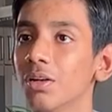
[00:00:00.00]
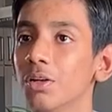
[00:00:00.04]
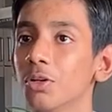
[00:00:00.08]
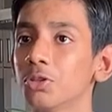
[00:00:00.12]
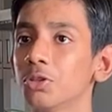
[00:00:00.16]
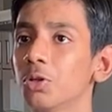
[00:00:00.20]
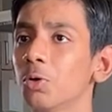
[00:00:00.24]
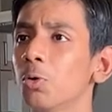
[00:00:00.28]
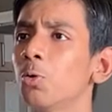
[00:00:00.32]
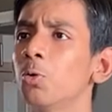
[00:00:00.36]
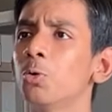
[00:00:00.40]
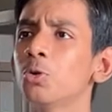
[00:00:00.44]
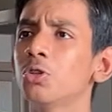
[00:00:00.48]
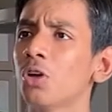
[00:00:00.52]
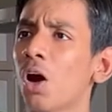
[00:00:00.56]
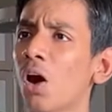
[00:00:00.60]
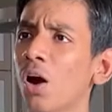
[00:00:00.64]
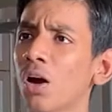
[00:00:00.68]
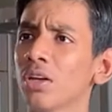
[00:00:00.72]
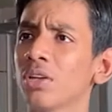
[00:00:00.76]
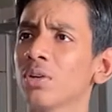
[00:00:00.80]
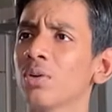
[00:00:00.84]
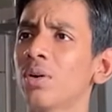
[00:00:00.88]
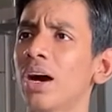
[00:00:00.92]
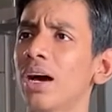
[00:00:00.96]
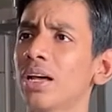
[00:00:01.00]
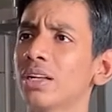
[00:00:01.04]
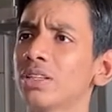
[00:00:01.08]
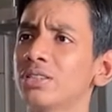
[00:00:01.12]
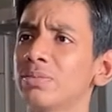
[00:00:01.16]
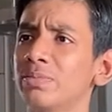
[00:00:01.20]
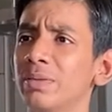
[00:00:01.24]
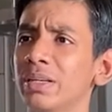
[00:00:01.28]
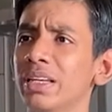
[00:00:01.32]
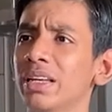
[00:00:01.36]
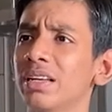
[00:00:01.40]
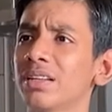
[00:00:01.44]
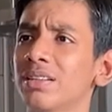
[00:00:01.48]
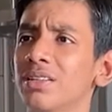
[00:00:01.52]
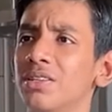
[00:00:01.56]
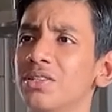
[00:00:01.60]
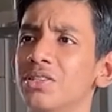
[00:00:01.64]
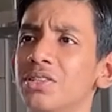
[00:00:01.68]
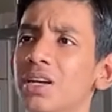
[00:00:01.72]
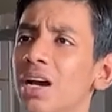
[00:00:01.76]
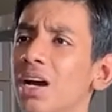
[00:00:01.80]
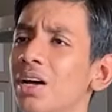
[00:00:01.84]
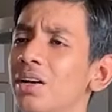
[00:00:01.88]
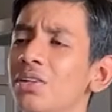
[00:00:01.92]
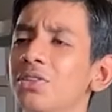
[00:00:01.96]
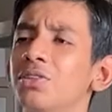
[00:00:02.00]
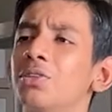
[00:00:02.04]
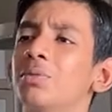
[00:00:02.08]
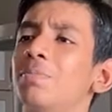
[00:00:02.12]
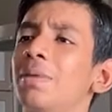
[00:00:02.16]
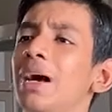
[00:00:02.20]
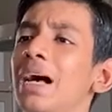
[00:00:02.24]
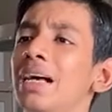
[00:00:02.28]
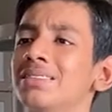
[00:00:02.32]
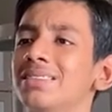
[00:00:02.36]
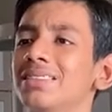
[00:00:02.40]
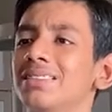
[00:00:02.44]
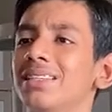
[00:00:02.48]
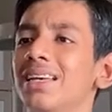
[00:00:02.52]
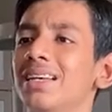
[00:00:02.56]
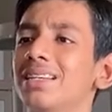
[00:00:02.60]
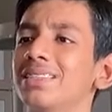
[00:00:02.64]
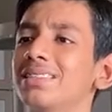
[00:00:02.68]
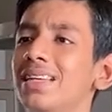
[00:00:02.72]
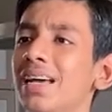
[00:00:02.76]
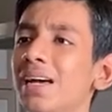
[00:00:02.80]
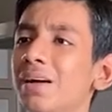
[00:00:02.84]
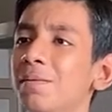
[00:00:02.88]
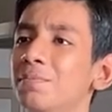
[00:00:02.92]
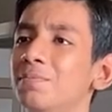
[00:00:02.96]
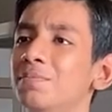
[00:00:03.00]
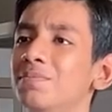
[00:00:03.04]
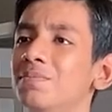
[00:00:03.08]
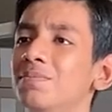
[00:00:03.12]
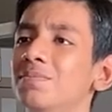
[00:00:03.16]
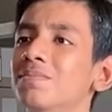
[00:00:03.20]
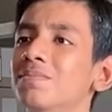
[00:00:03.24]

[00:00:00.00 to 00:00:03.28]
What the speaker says: So who taught you how to speak English? How did you pass the exam?